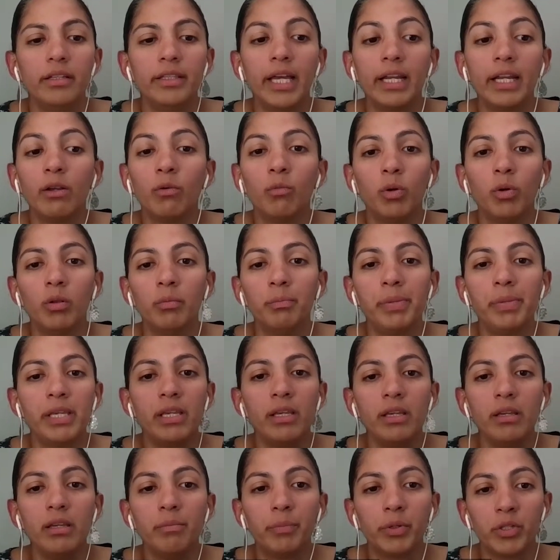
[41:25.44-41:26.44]
that it will
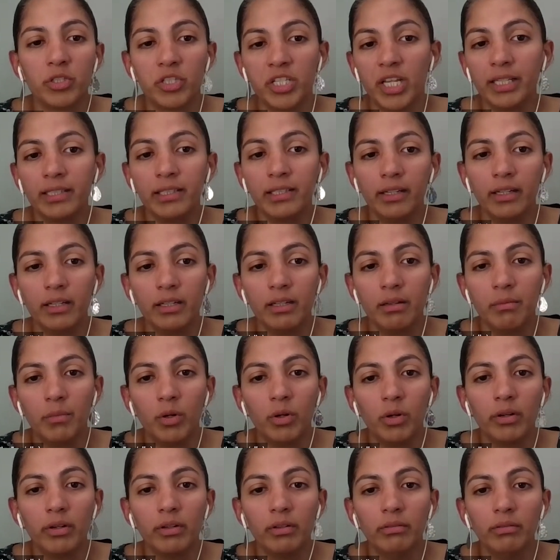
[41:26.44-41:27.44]
be protected
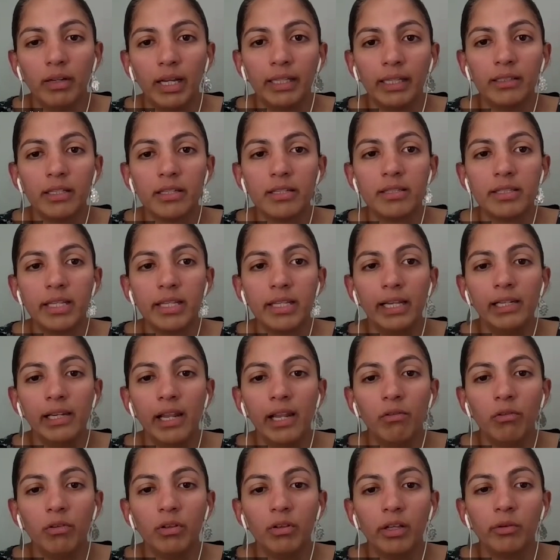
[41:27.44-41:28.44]
anymore at the state
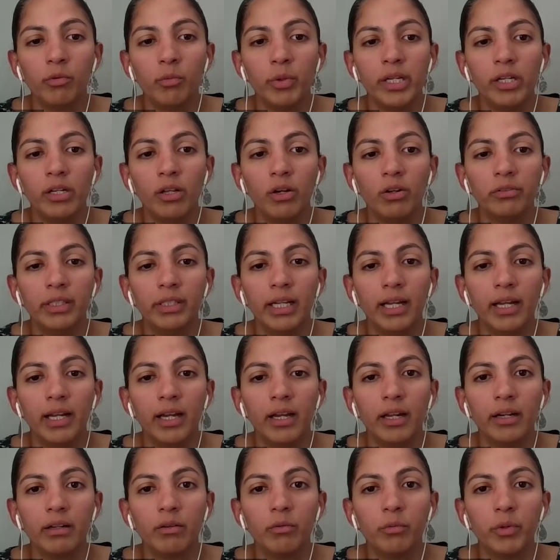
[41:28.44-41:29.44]
level, and we know
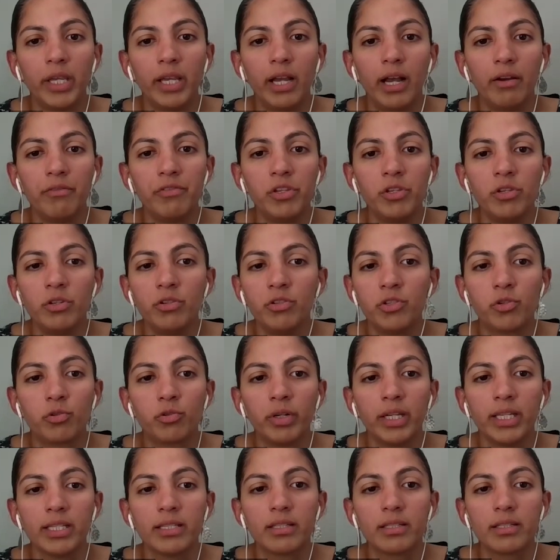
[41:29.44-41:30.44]
that we have
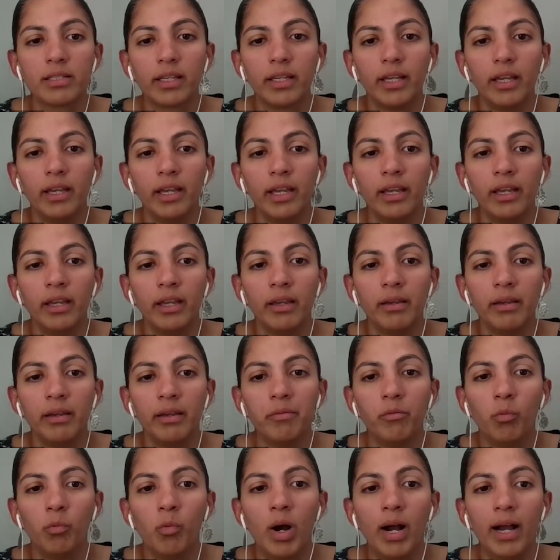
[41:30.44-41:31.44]
huge risk.
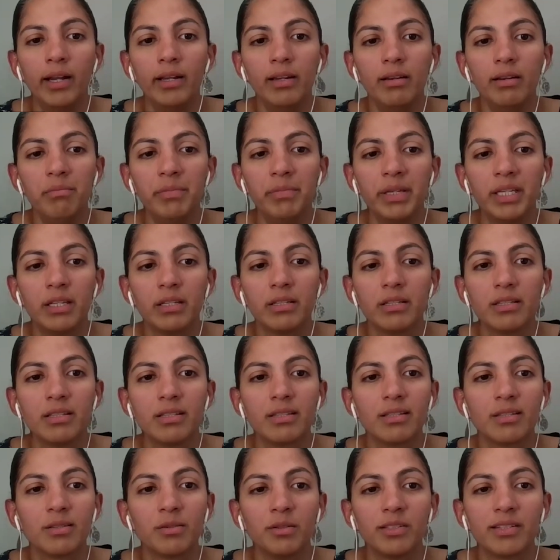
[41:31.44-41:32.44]
One,
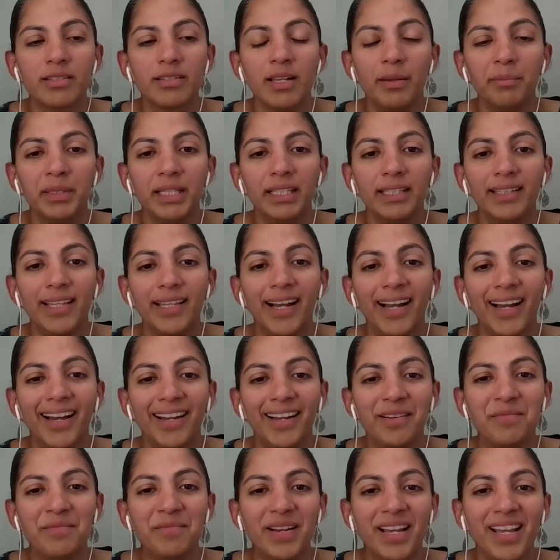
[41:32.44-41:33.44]
because something
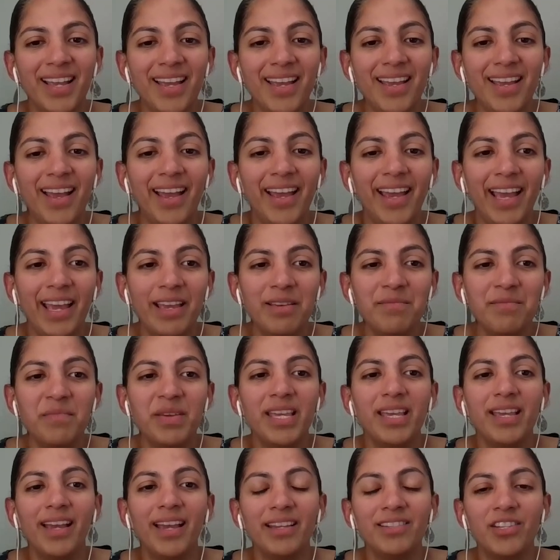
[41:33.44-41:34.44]
that
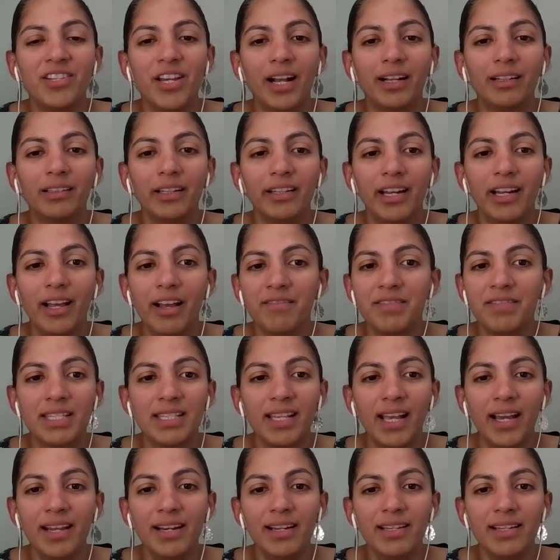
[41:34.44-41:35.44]
Amy and Jacqueline have
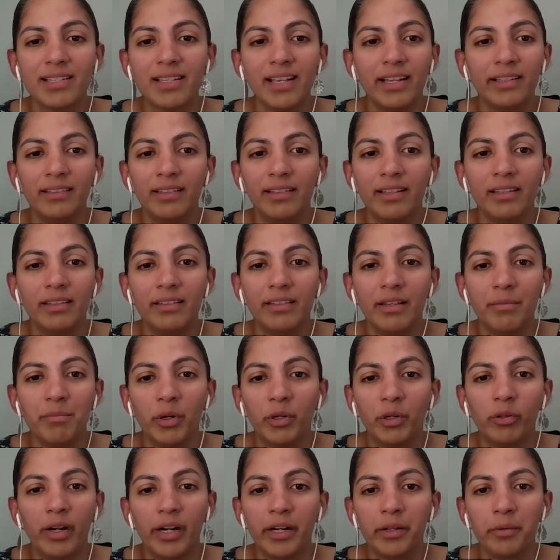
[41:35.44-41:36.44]
said is like the
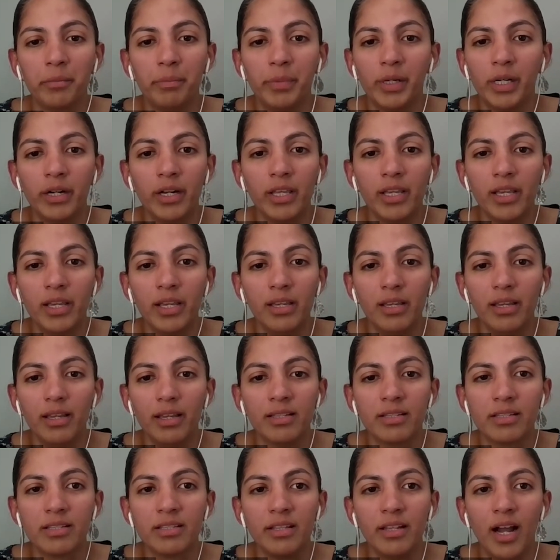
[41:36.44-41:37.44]
Democratic Party
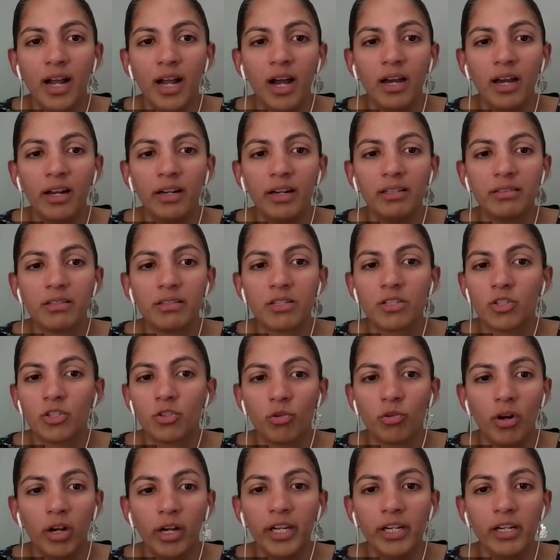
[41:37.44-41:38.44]
is not
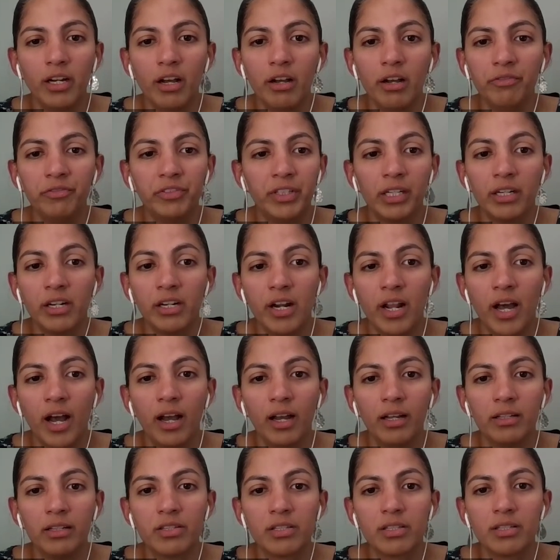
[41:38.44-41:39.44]
strong enough. They're
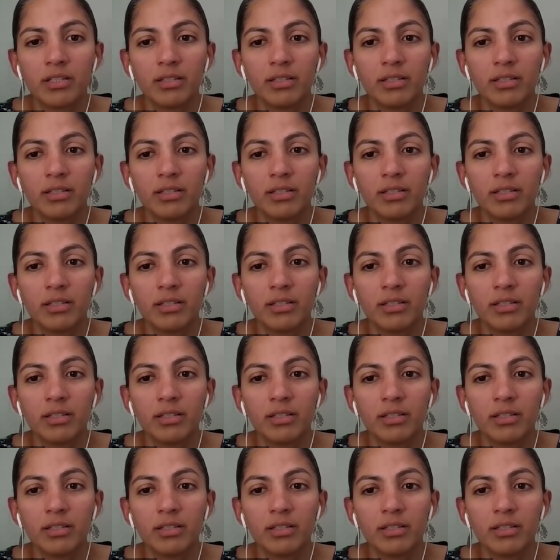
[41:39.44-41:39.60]
not